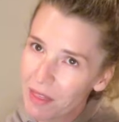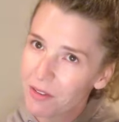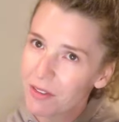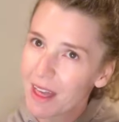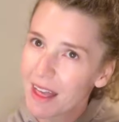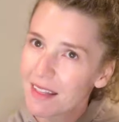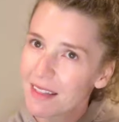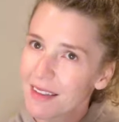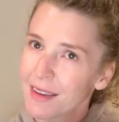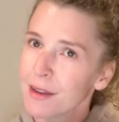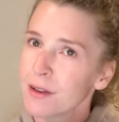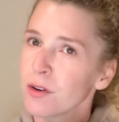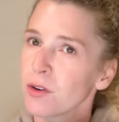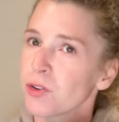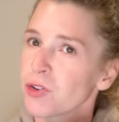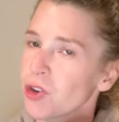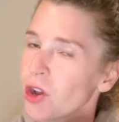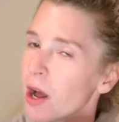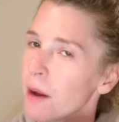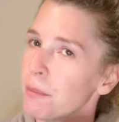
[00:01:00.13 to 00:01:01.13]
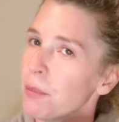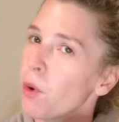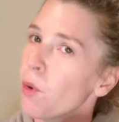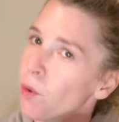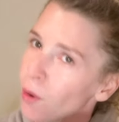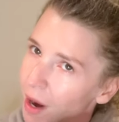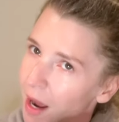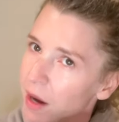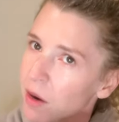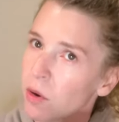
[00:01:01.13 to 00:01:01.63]
that's in your shop
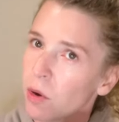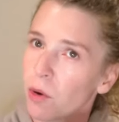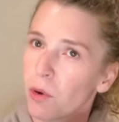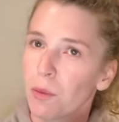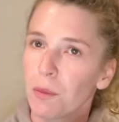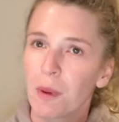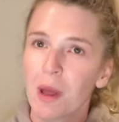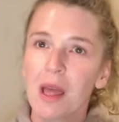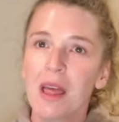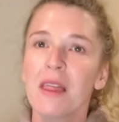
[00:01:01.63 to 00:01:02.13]
or at home,